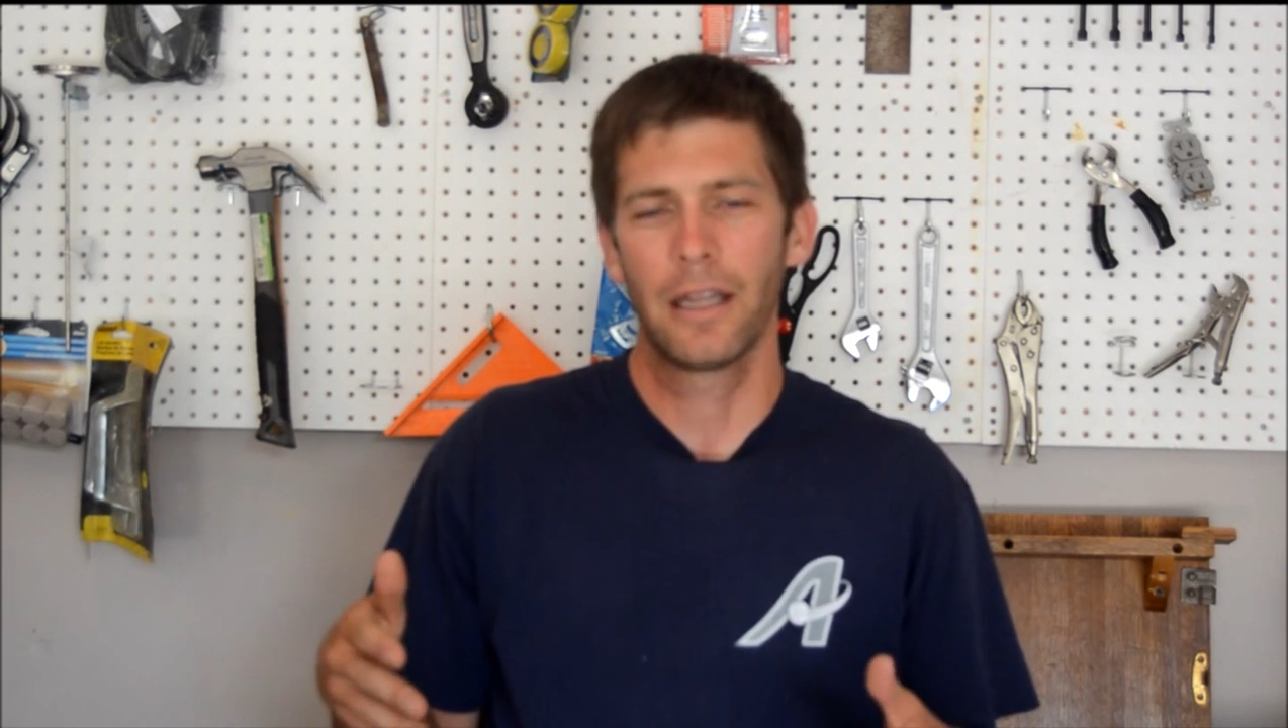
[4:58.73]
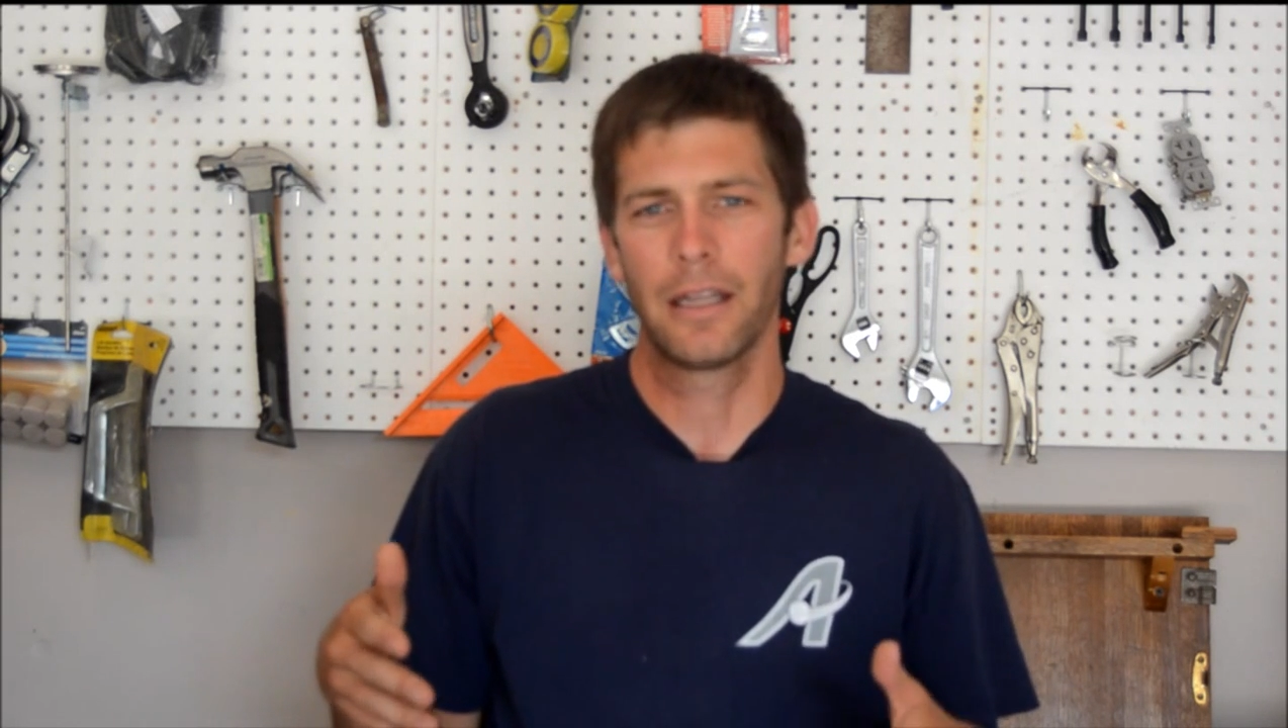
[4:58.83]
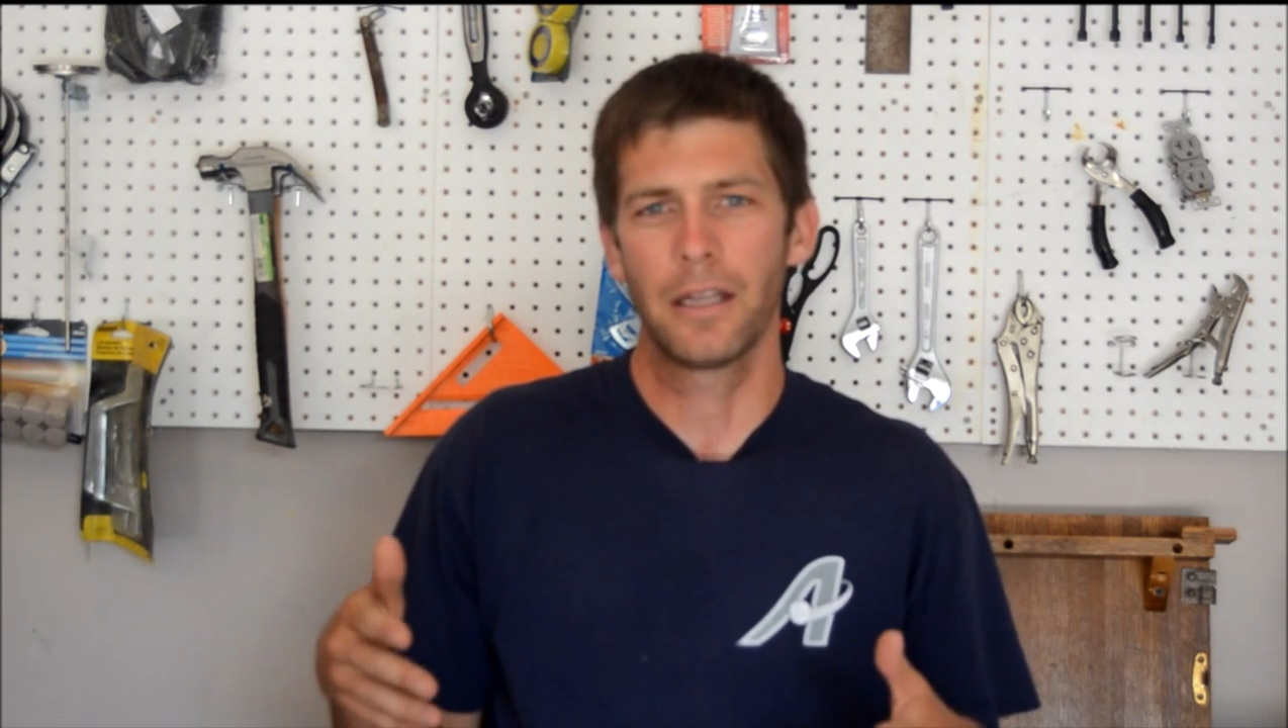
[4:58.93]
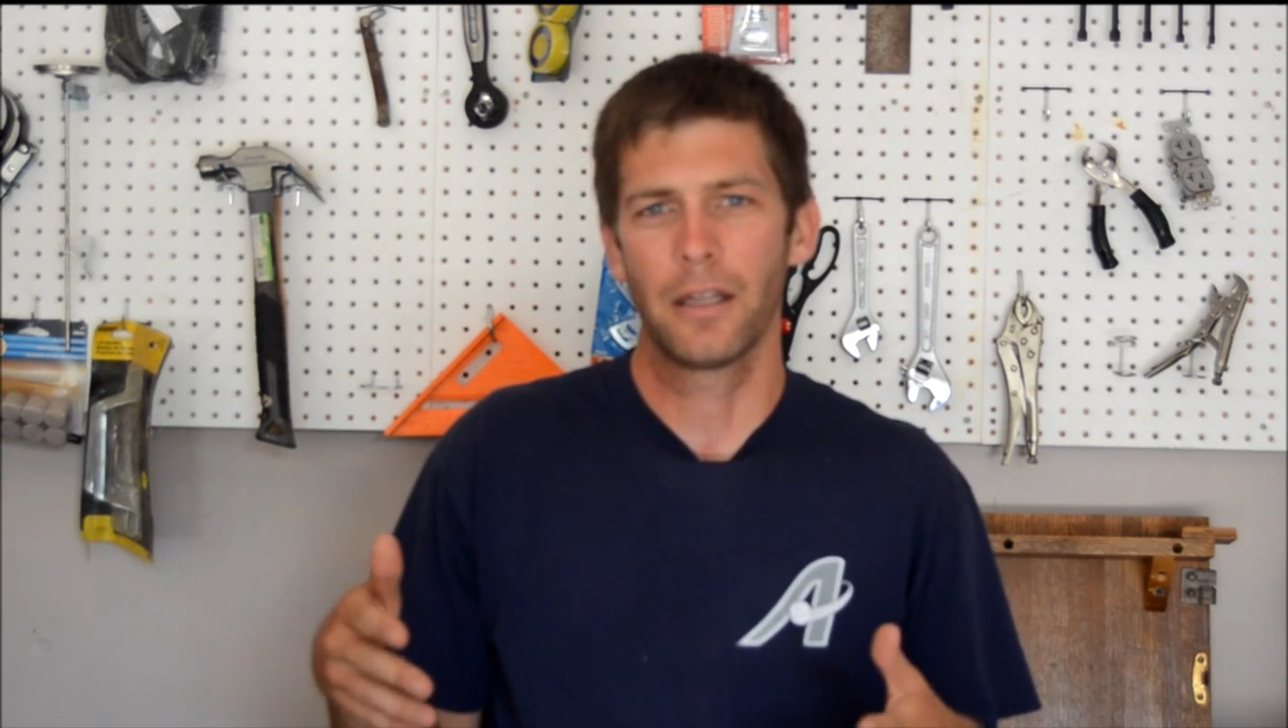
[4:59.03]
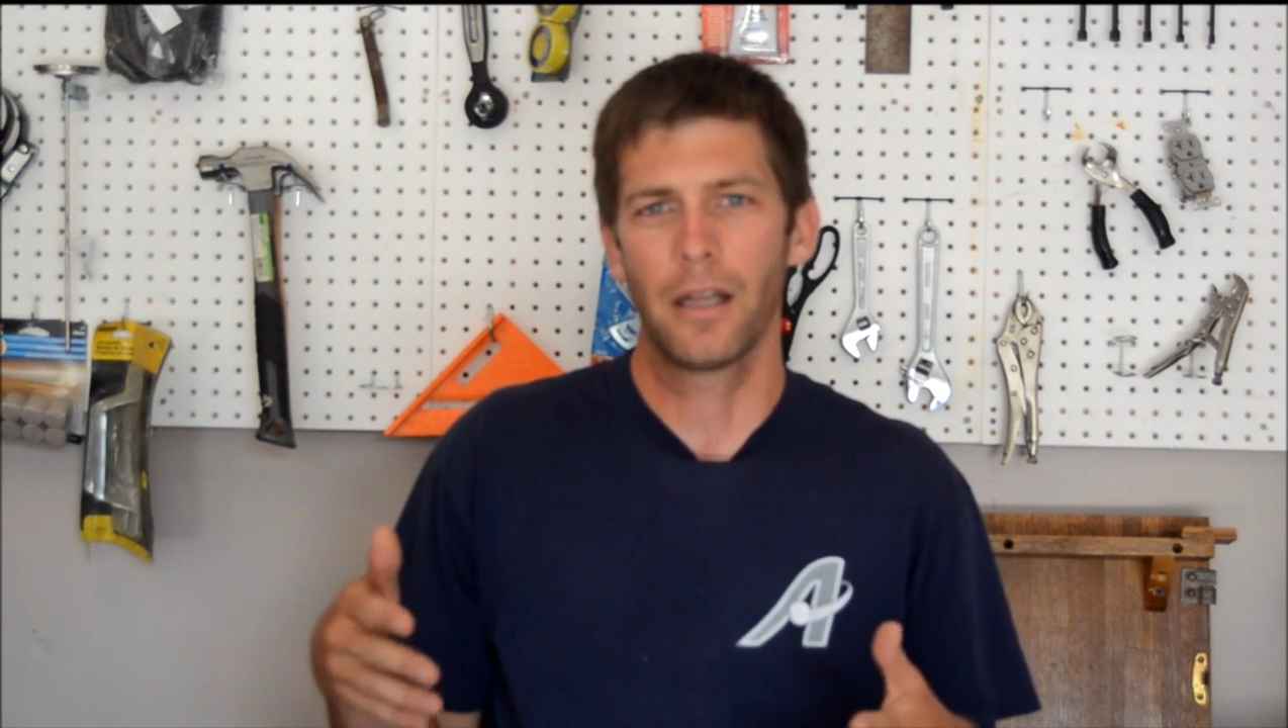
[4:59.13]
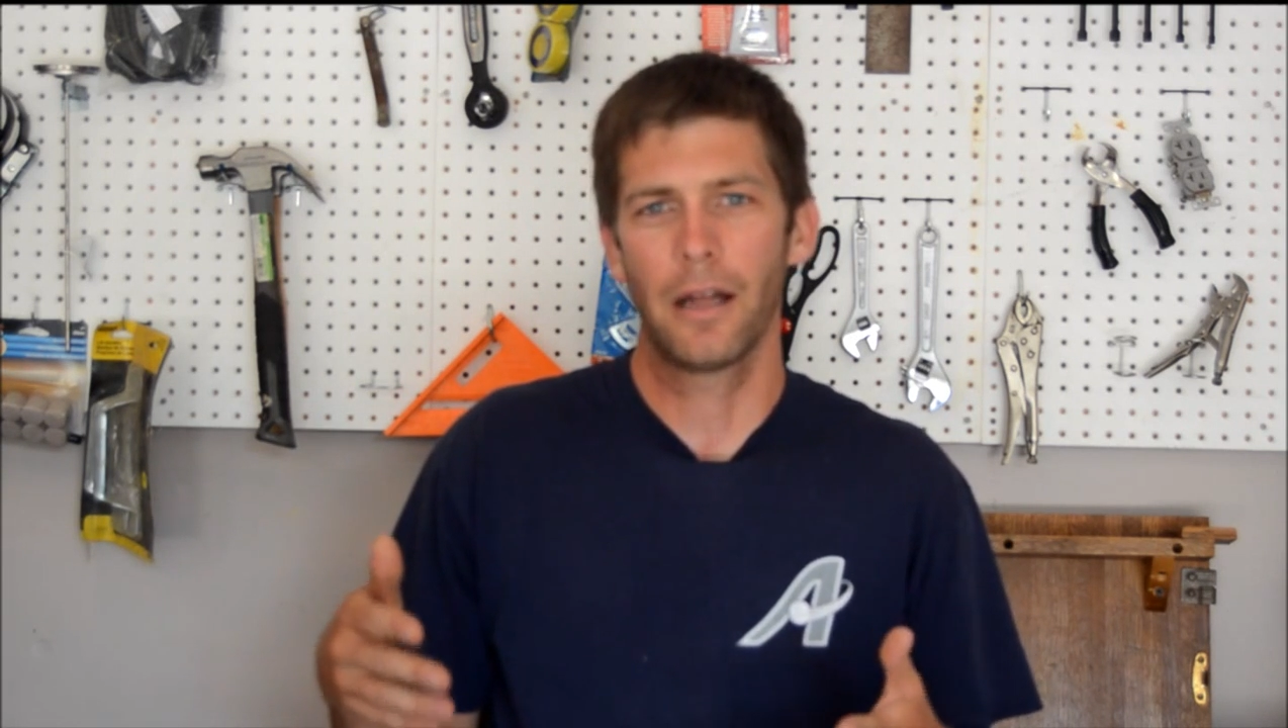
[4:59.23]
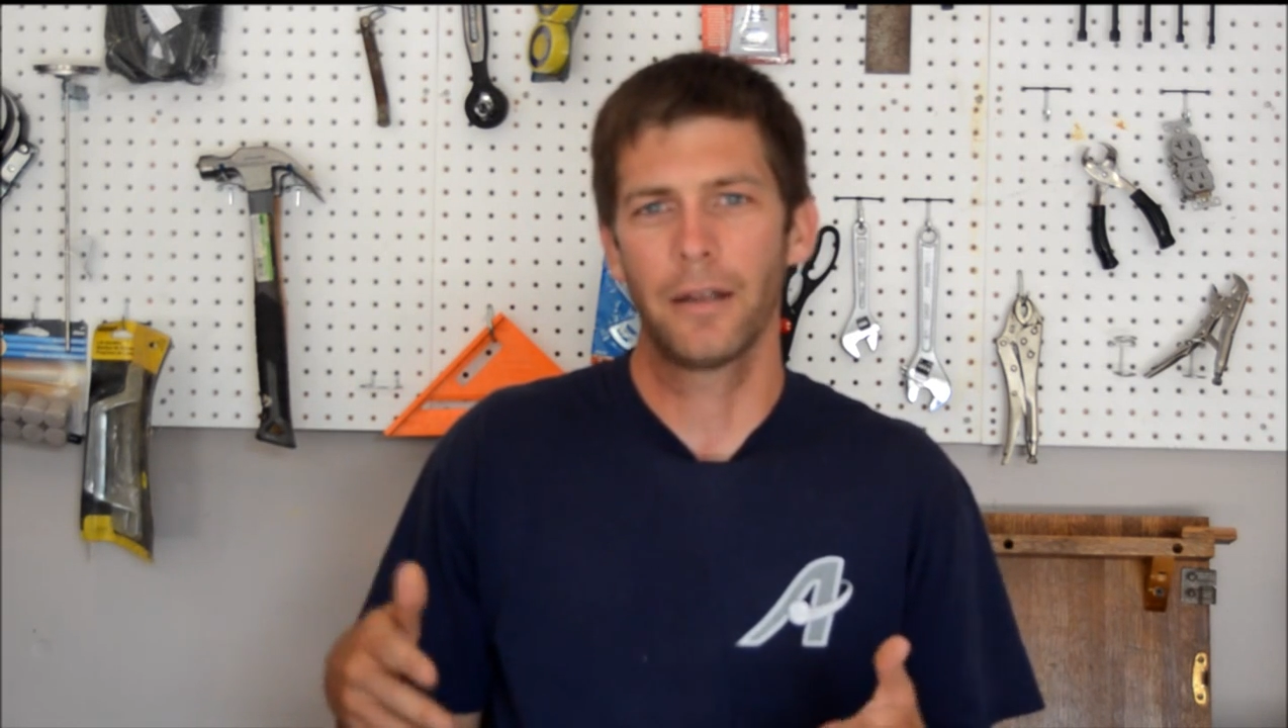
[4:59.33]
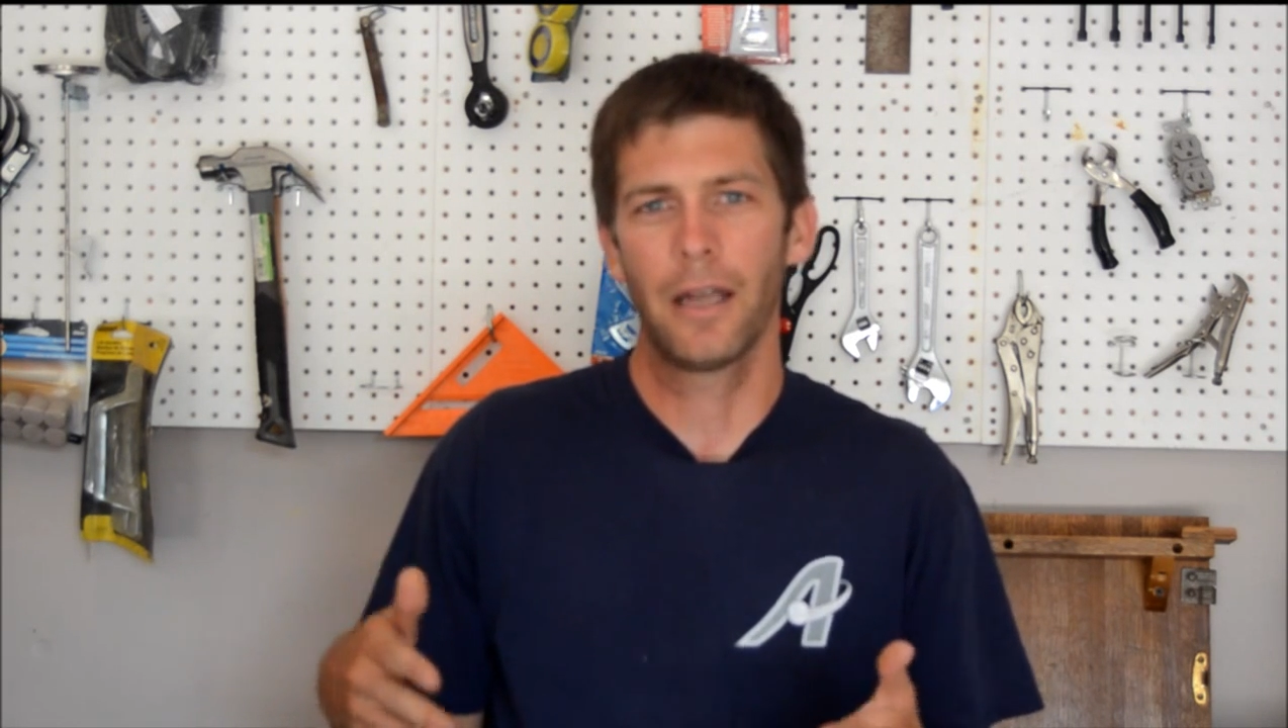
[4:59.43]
eh,